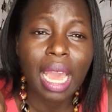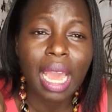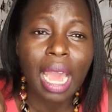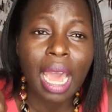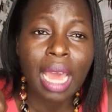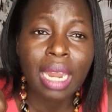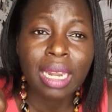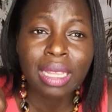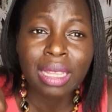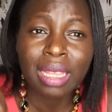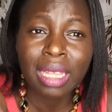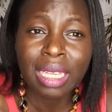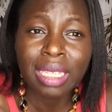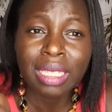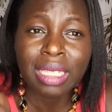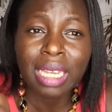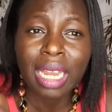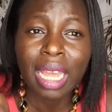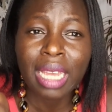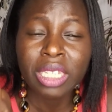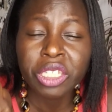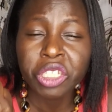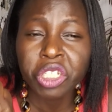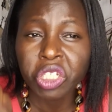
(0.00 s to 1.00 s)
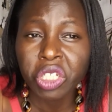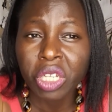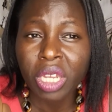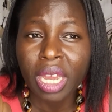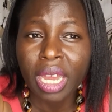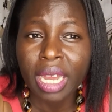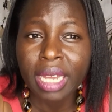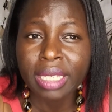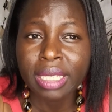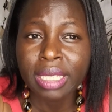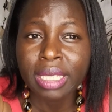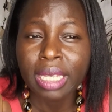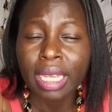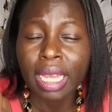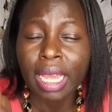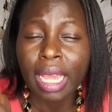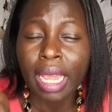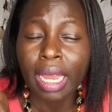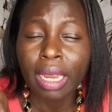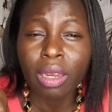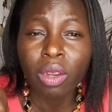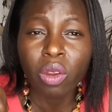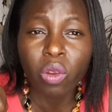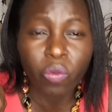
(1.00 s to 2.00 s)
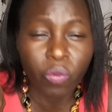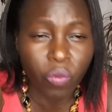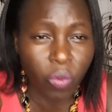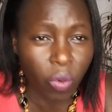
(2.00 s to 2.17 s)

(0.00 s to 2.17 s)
are things like shares and